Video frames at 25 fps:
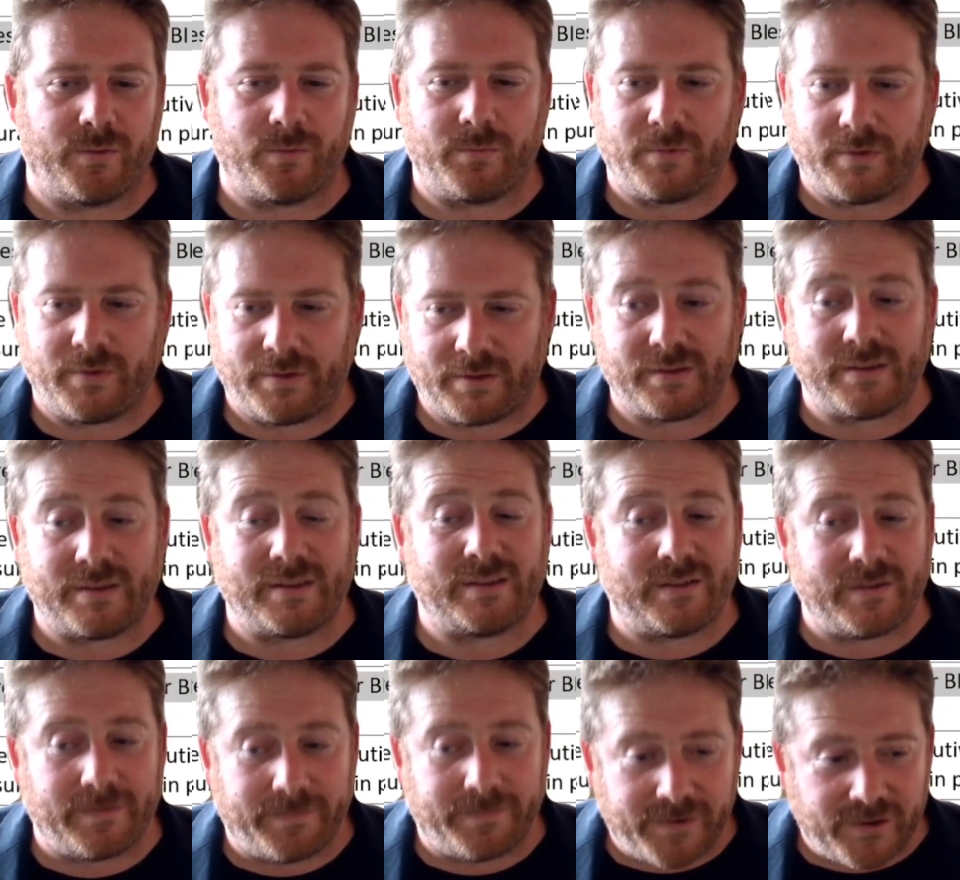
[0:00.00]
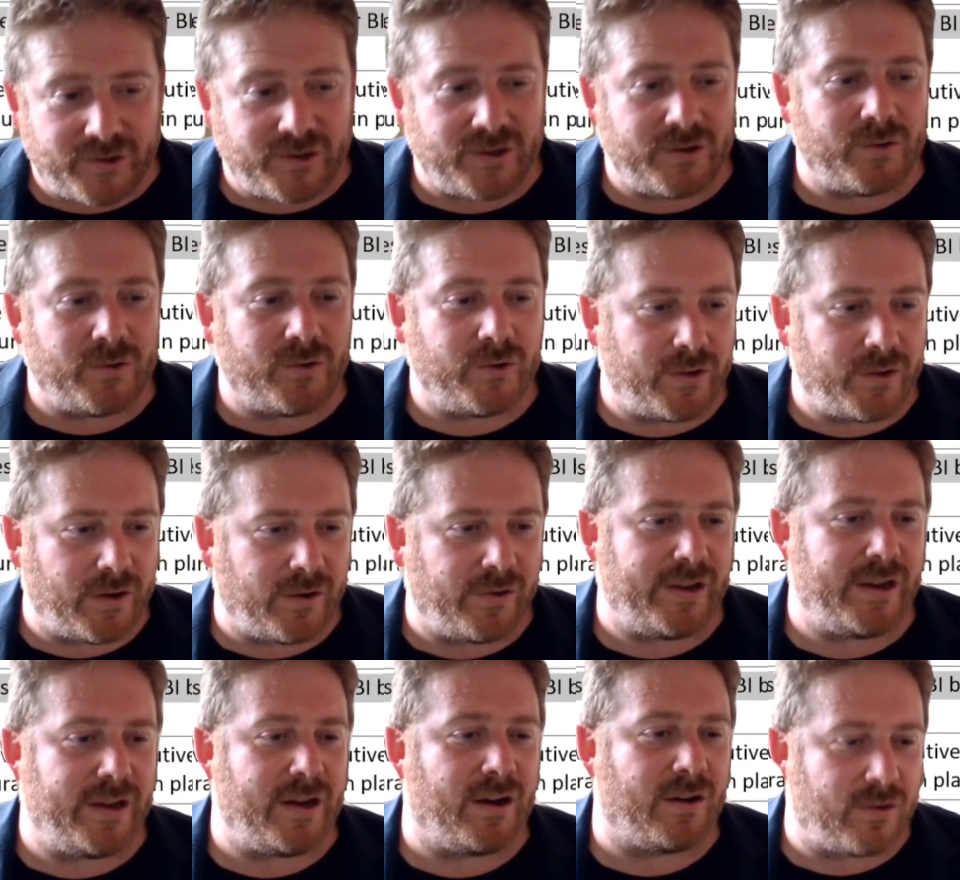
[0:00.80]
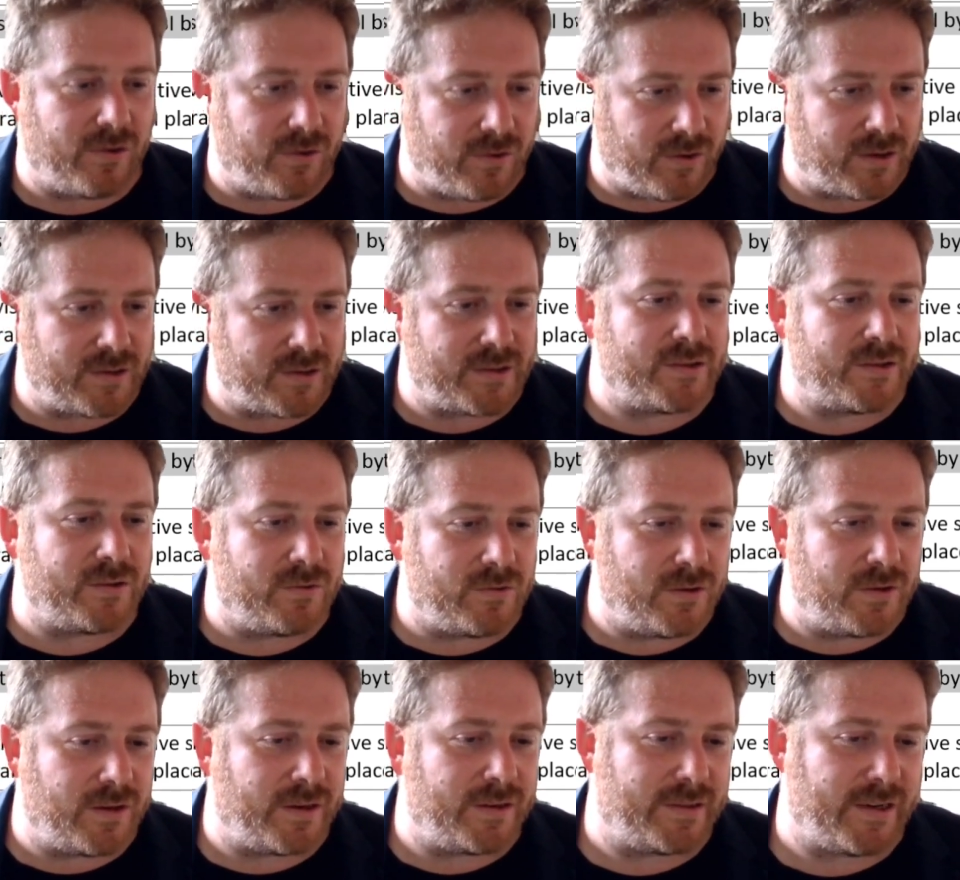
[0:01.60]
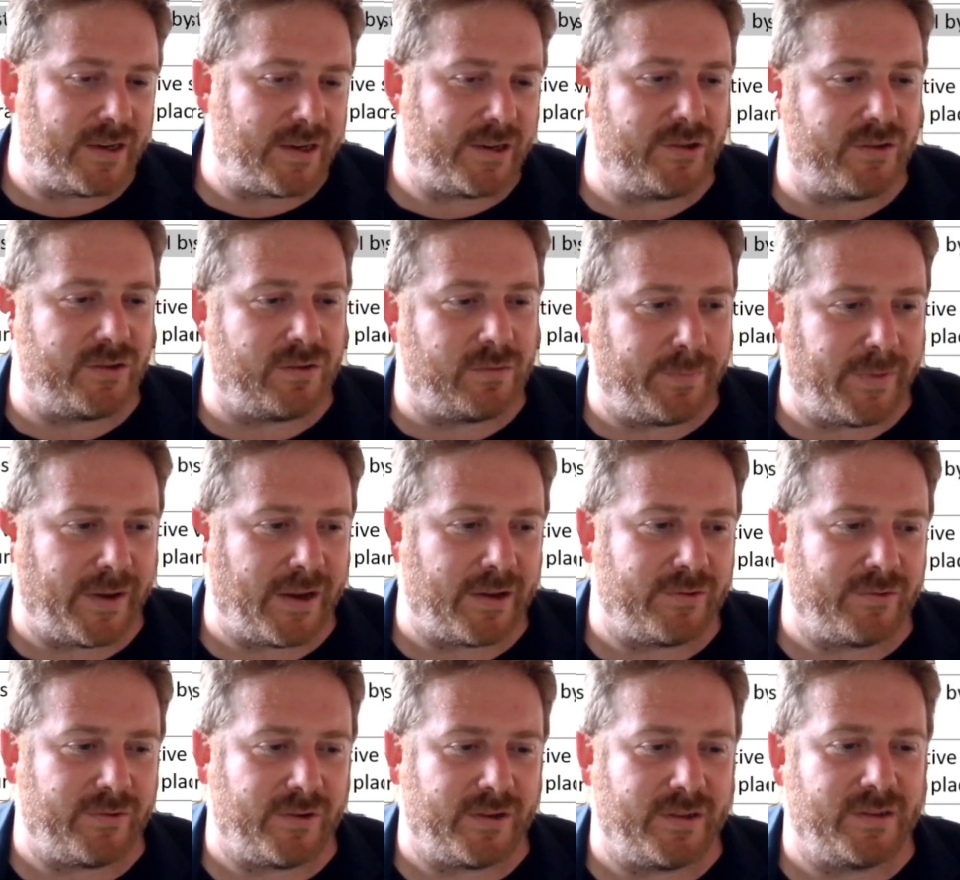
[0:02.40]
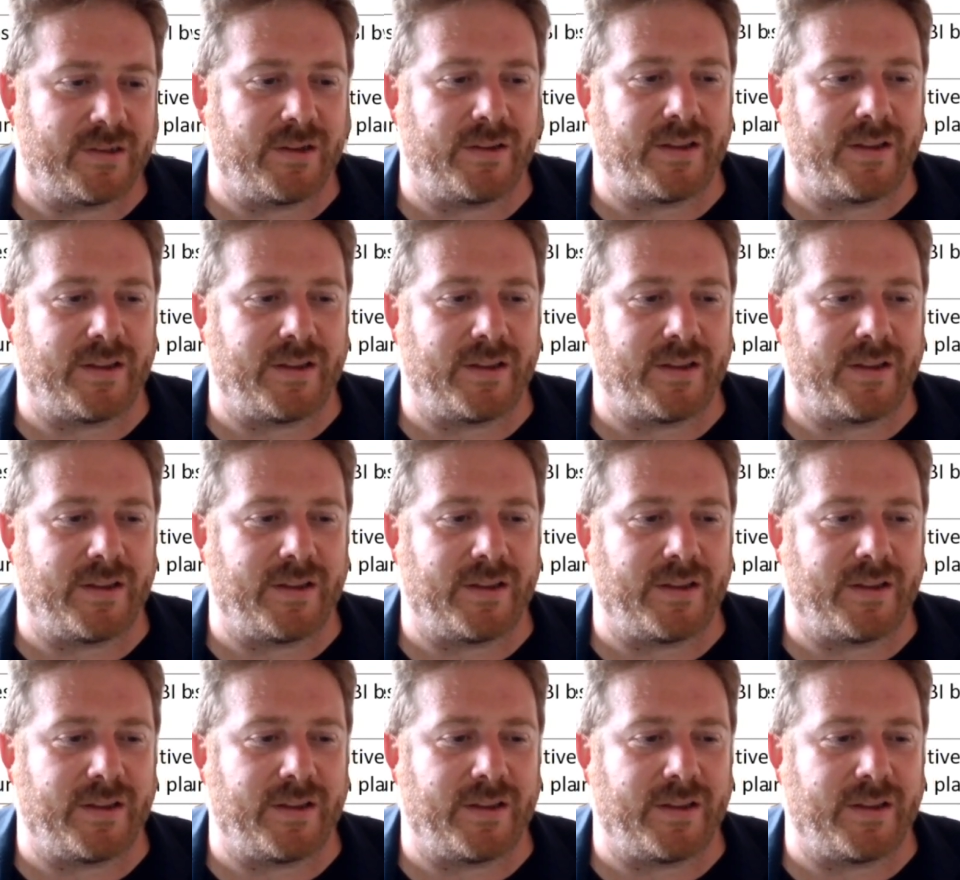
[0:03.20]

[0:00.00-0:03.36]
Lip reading: with sufficient authority across organizational boundaries.